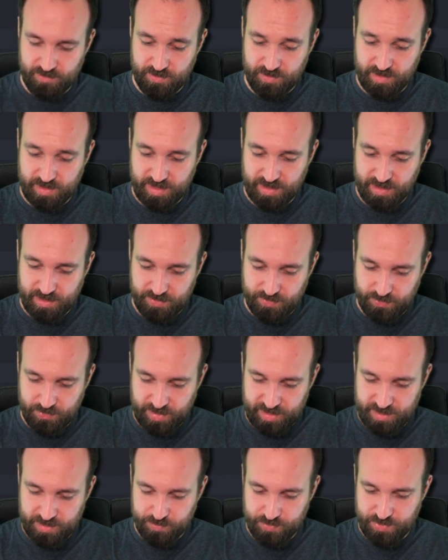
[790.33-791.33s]
like
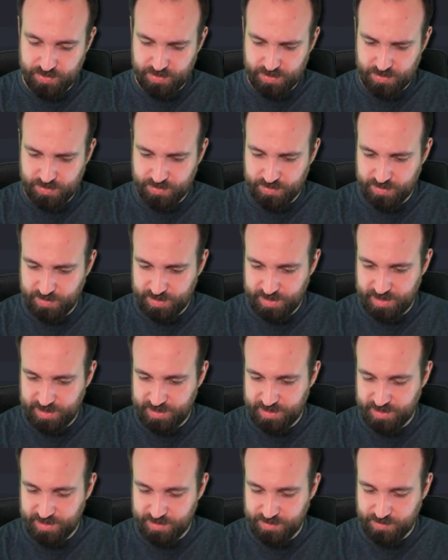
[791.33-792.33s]
Facebook or
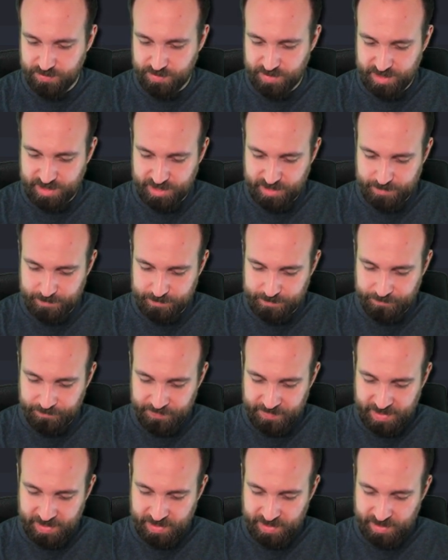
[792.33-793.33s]
Instagram.
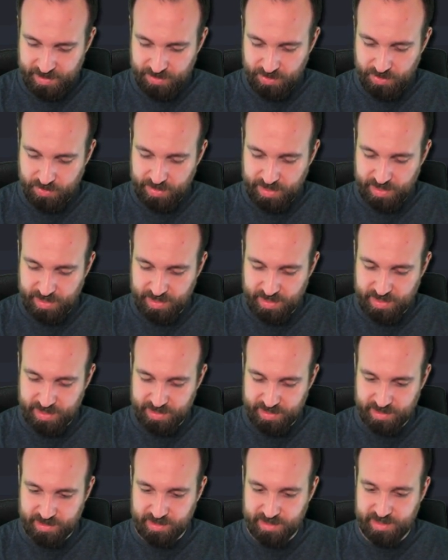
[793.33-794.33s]
Okay, I can
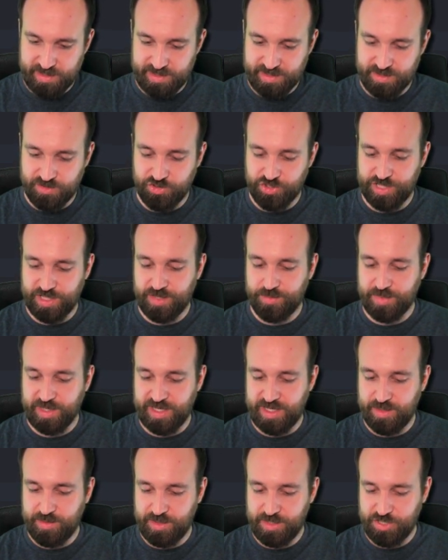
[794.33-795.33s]
at least share my
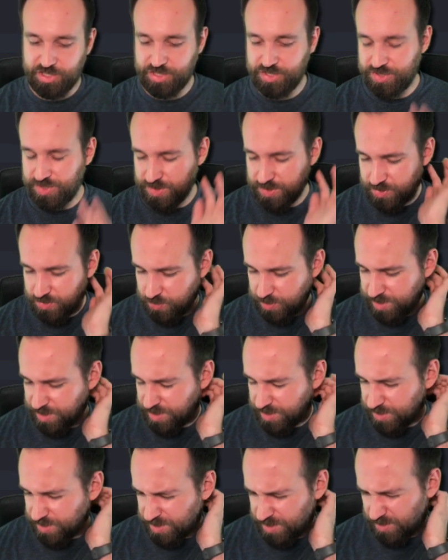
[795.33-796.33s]
image to
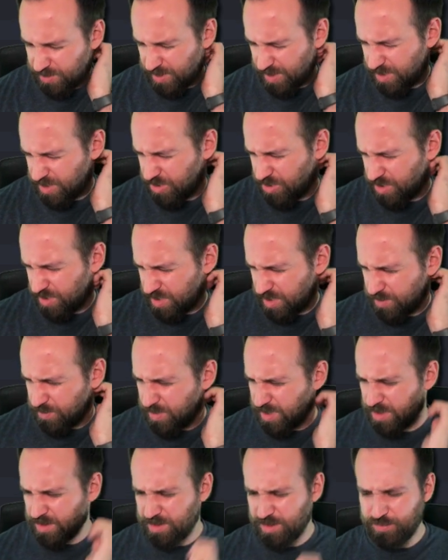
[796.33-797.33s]
Twitter. So it's just
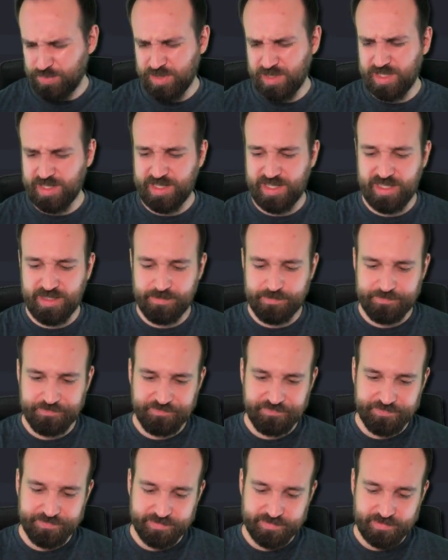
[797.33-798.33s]
about the plugin
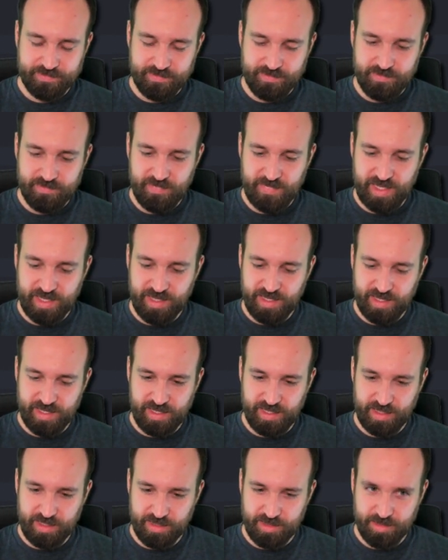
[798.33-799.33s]

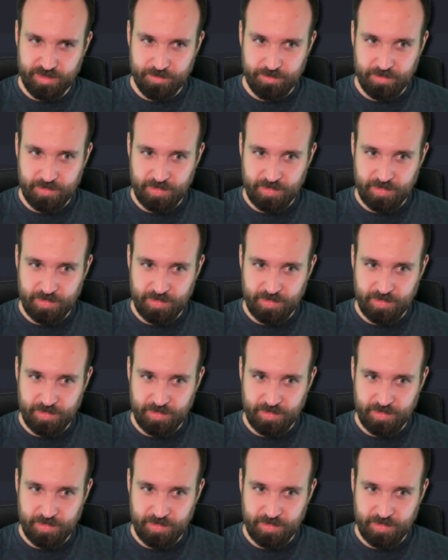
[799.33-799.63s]
and